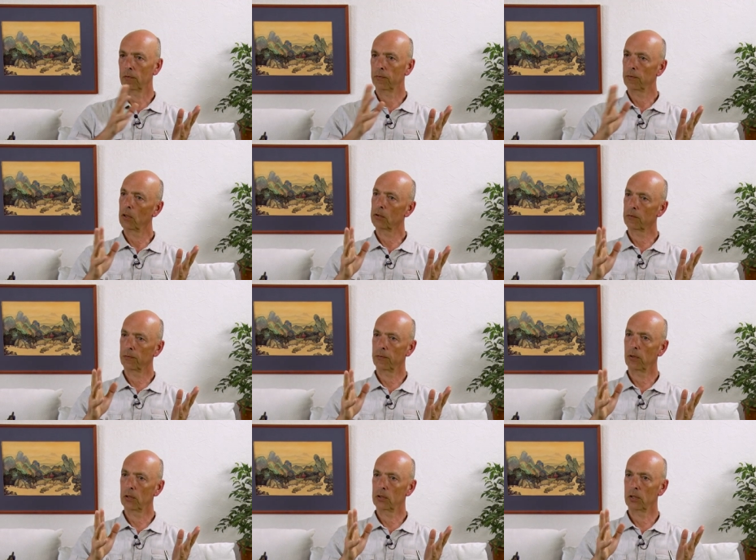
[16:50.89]
first
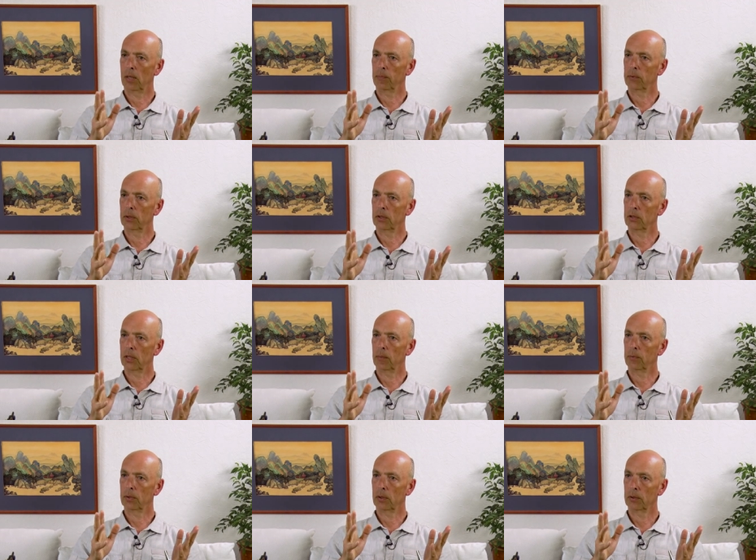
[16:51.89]
4
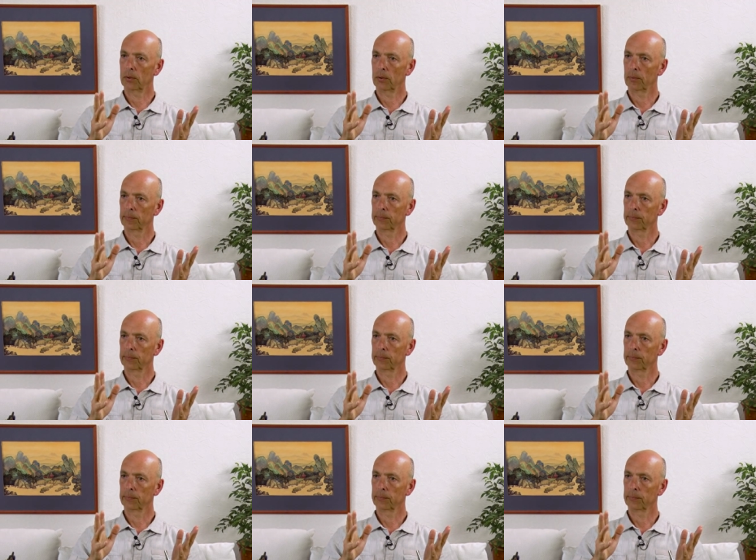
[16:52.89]
chapters,